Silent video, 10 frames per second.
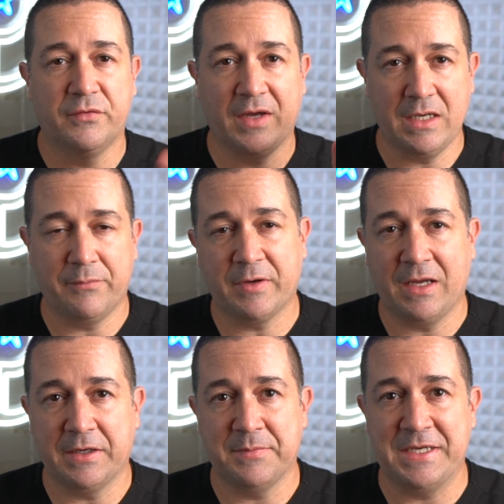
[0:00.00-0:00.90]
signed up for
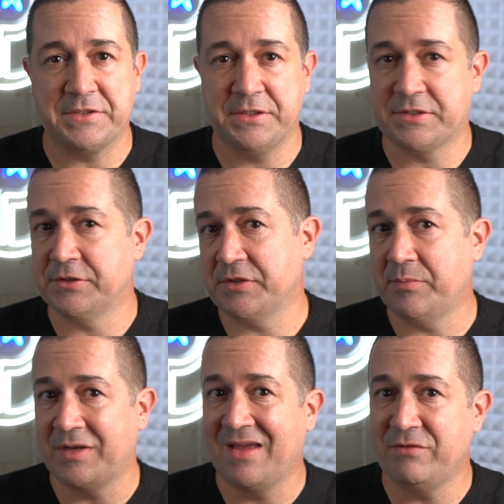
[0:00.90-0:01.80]
gynecomastia surgery,
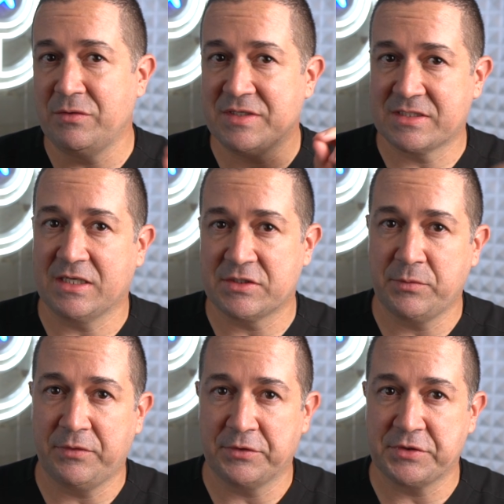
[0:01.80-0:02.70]
but have you discussed
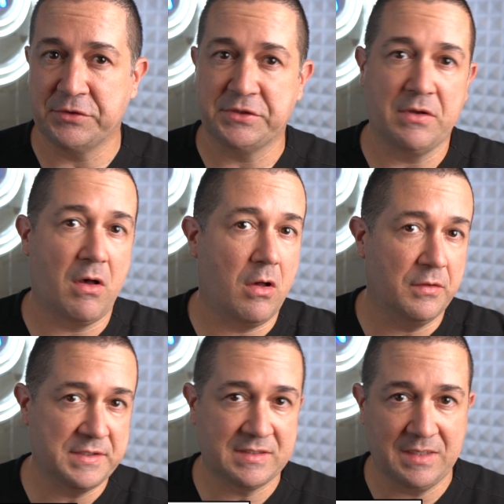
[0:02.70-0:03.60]
with your surgeon all
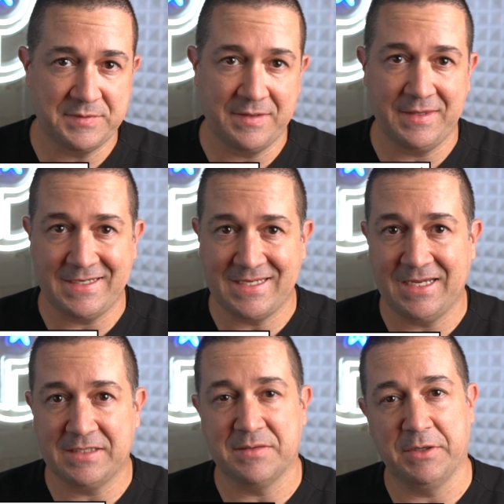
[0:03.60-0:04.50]
the steps that they
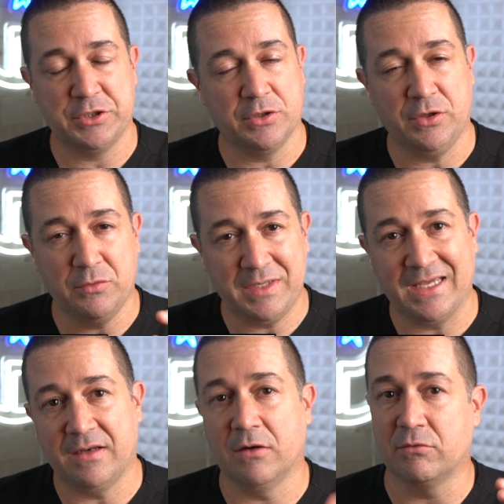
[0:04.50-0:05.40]
take to make sure you
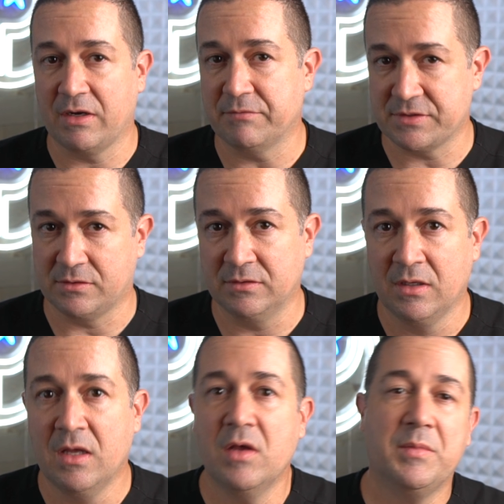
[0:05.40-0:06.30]
get a great result?
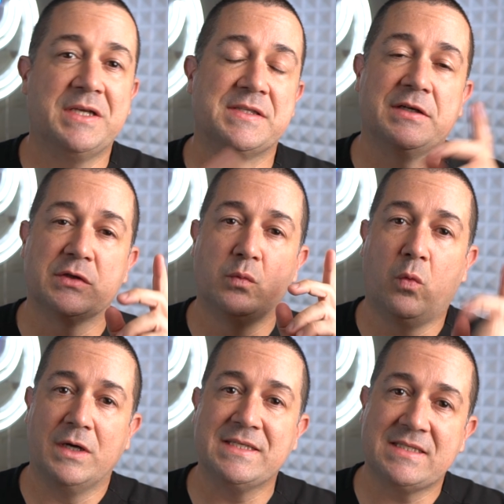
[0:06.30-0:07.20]
Because there's
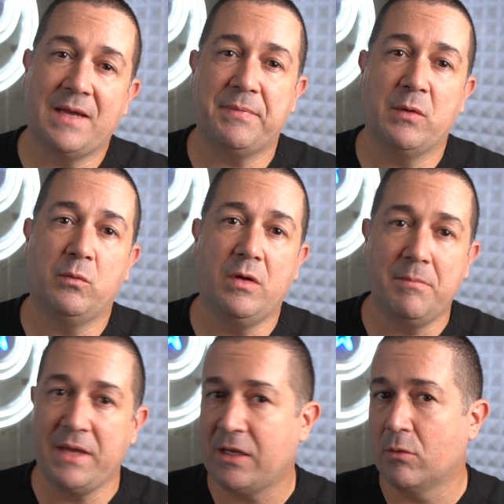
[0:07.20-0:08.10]
one step that will
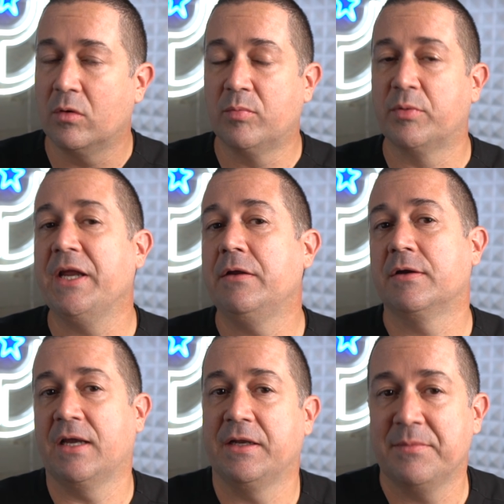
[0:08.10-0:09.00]
make or break
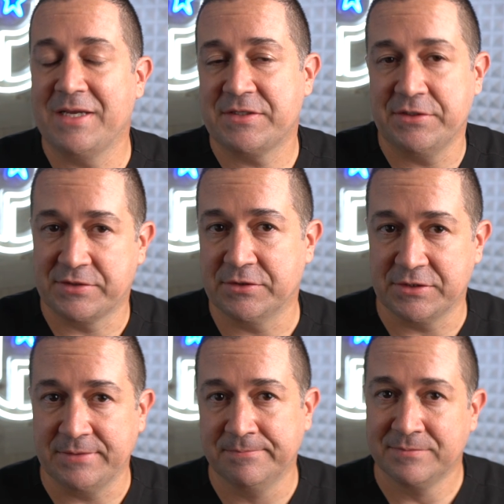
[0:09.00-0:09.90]
your gynecomastia
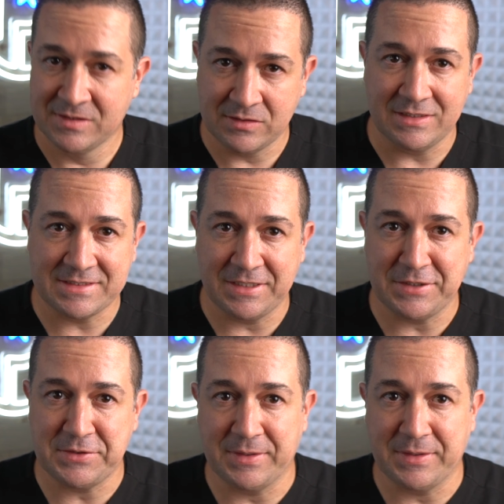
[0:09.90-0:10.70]
surgery. So let's get into